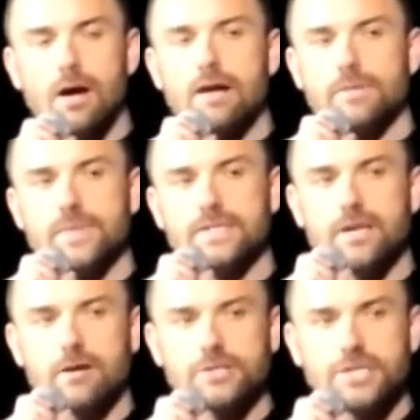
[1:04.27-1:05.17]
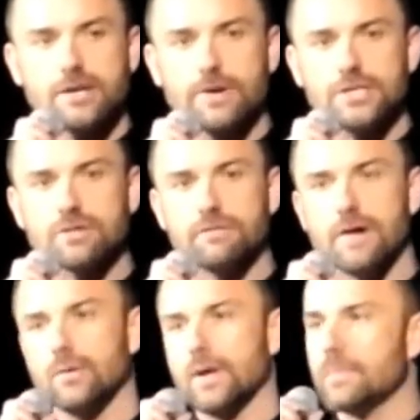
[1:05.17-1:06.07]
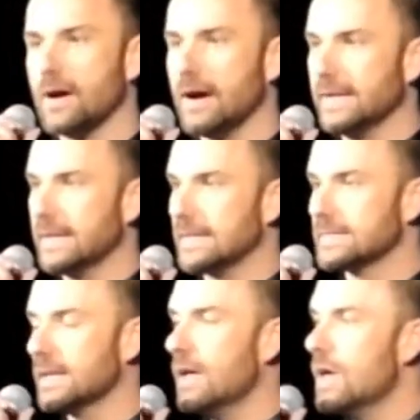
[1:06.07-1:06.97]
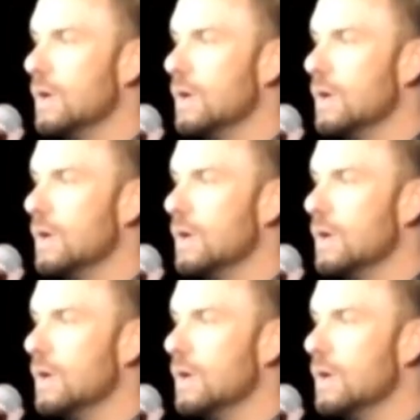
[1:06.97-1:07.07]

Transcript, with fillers: a lot from this younger generation following behind us